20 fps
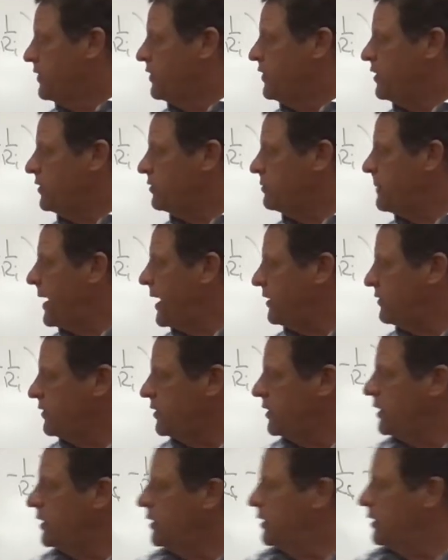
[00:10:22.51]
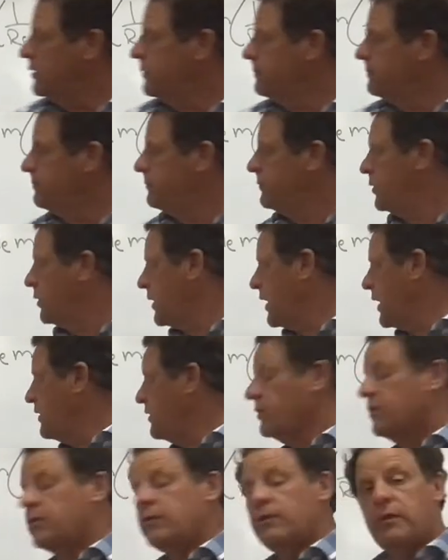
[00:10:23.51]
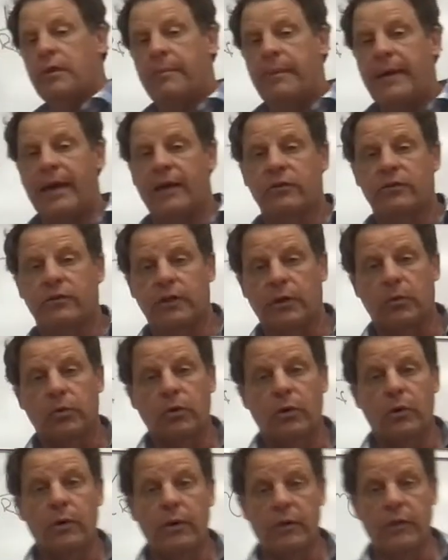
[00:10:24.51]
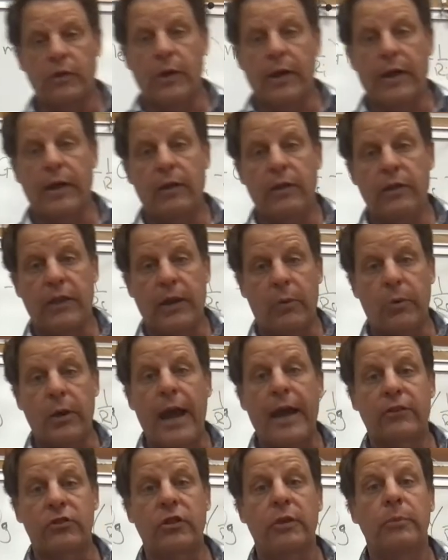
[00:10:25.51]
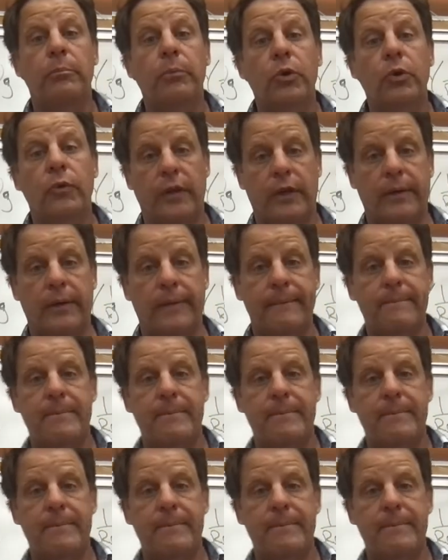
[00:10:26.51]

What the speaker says: This mass here, okay, this is the mass that we're actually moving.